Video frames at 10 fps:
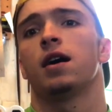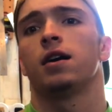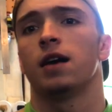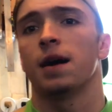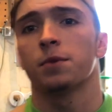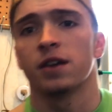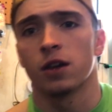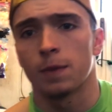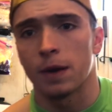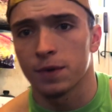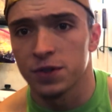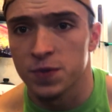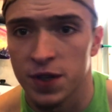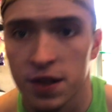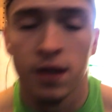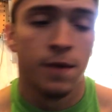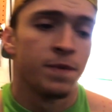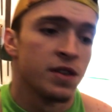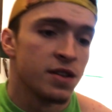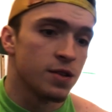I'm cleaning all my reels with
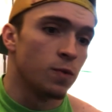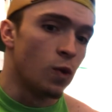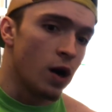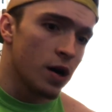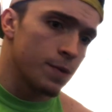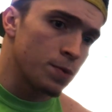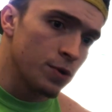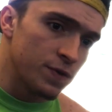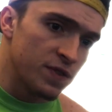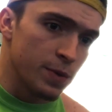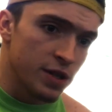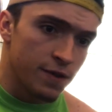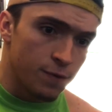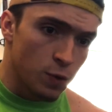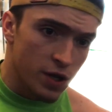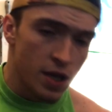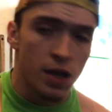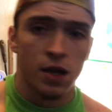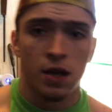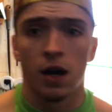some waterproof
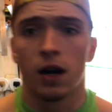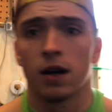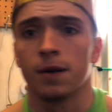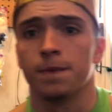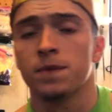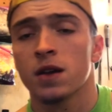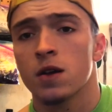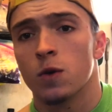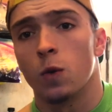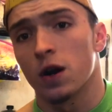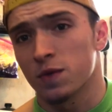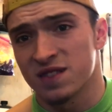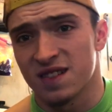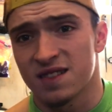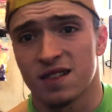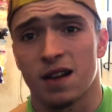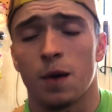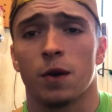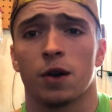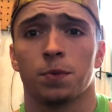WD-40, water resistant,
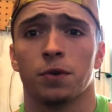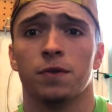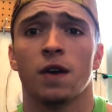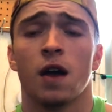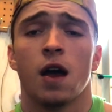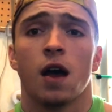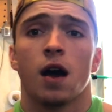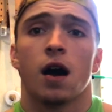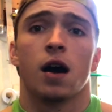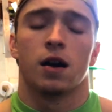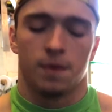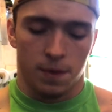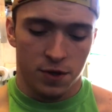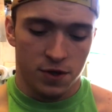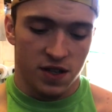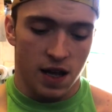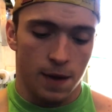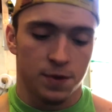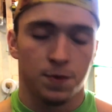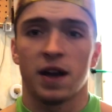not waterproof. I'm using it.
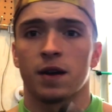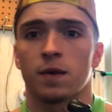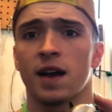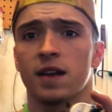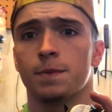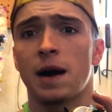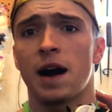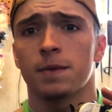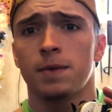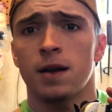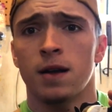I'm spraying it right in the bottom.